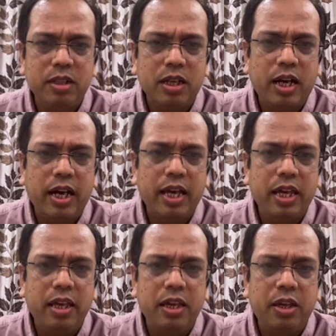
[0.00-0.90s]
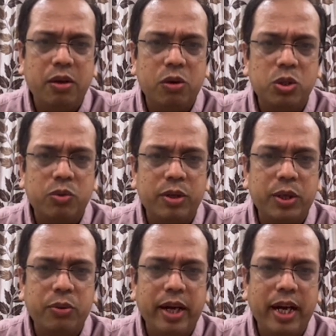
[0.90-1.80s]
I also wanted
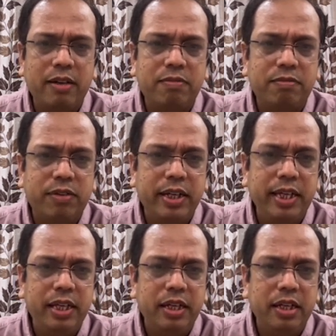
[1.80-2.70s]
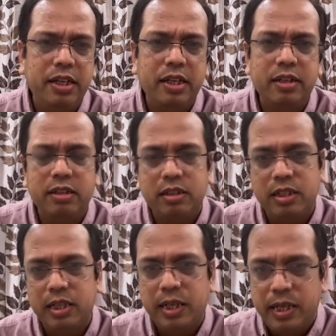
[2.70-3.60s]
to add funny here,
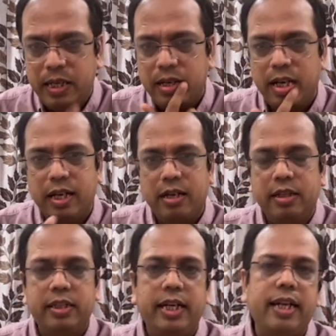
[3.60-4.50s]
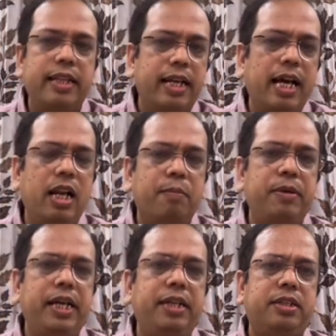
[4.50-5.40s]
that I'll
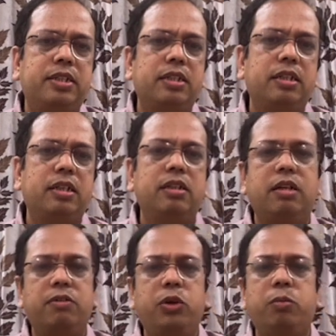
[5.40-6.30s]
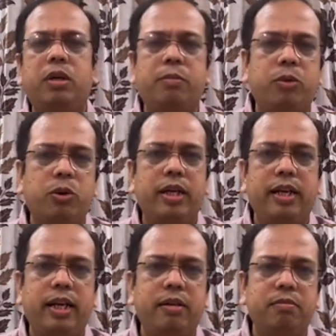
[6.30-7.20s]
update the humor mode
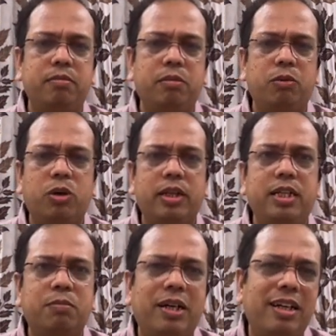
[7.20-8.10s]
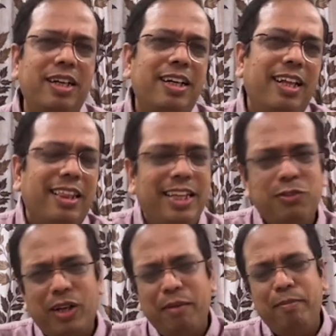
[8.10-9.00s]
and more things. But this is
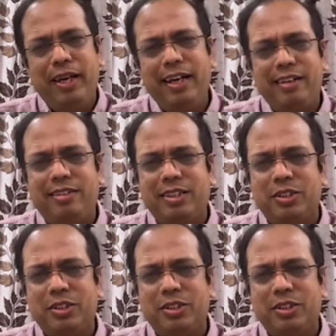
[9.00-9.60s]
what I made